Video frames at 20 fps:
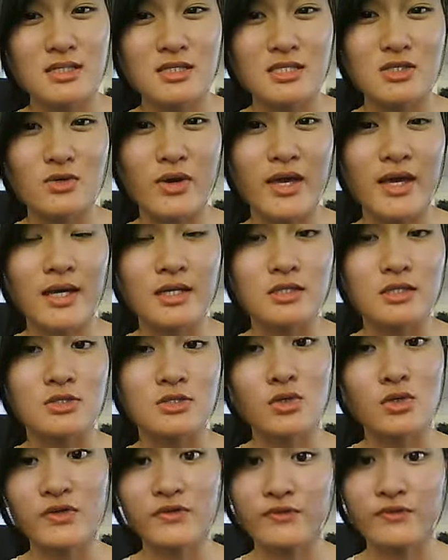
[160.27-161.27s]
and so I had
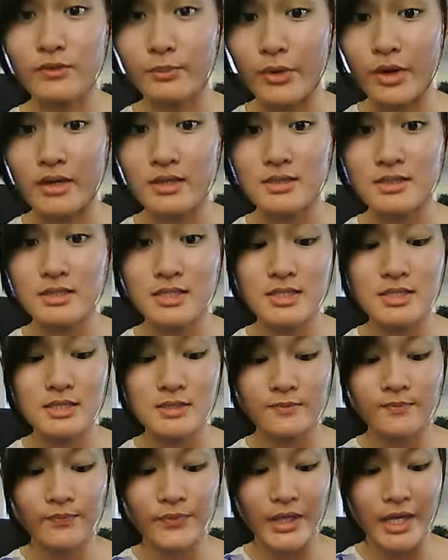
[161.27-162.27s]
2 different boxes,
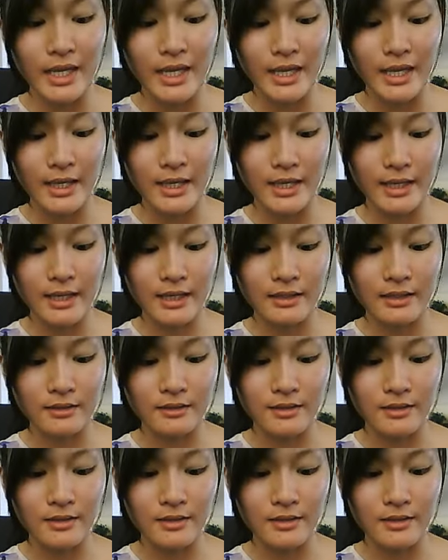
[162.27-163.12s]
and